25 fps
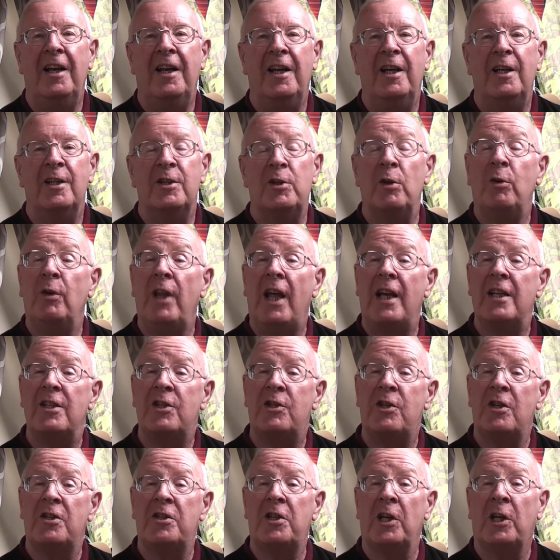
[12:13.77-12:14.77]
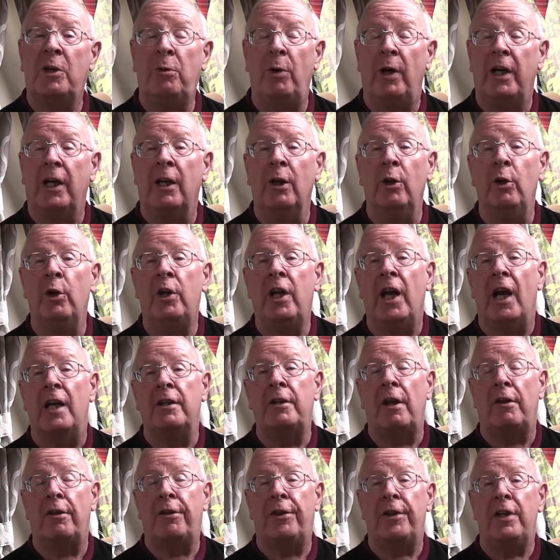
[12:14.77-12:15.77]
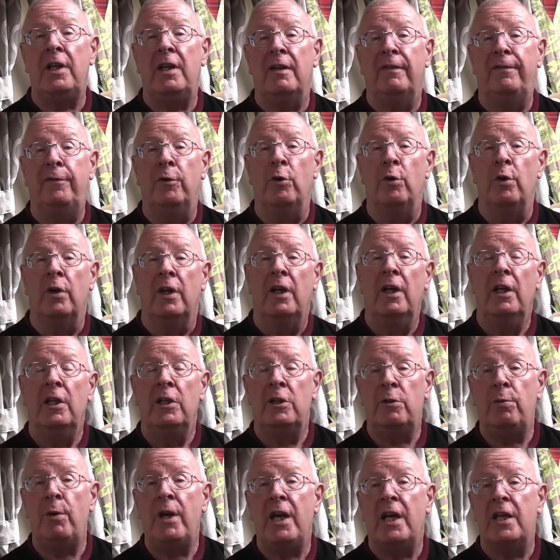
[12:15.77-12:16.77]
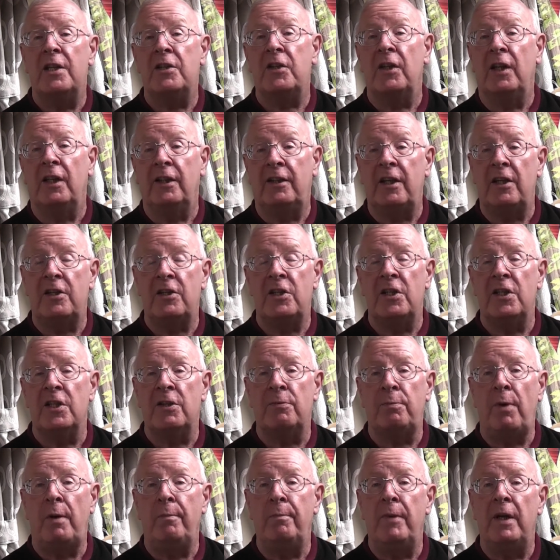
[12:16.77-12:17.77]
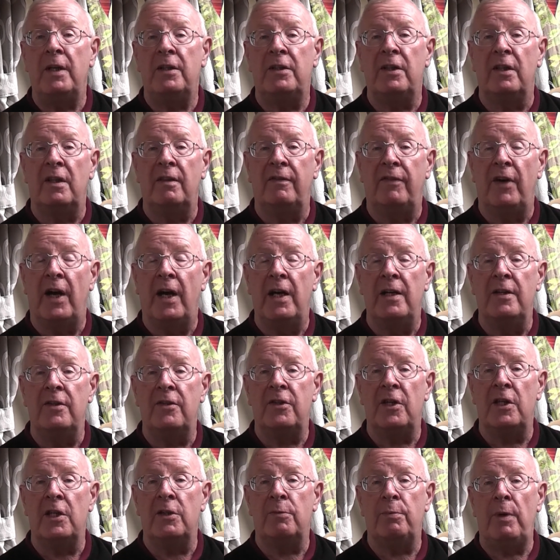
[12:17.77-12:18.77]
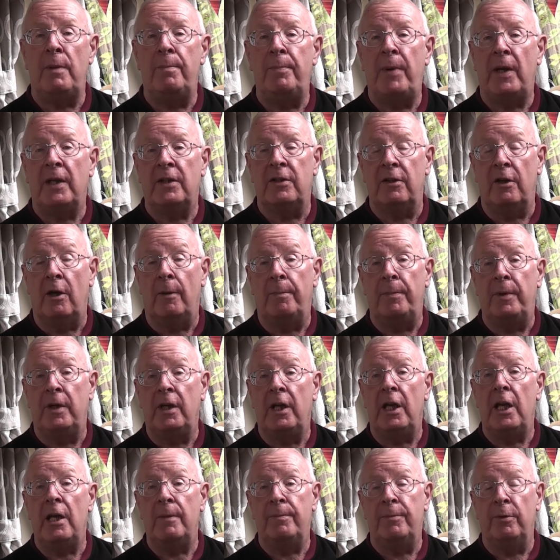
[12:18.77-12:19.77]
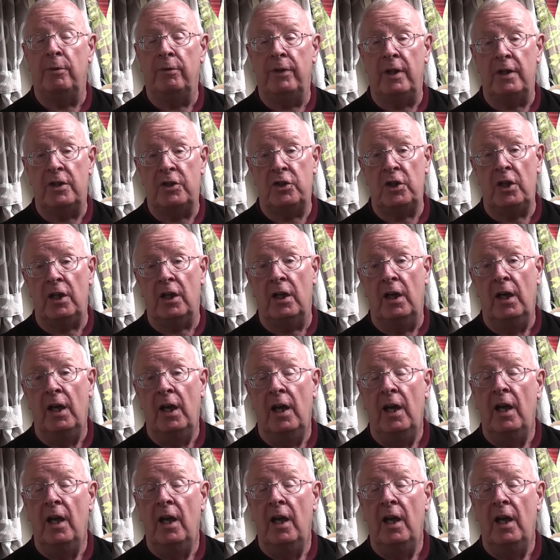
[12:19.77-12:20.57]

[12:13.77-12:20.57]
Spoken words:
So that's just a quick look at the 3 or 4 tweaks and additions we made to the van since we picked it up in April this year,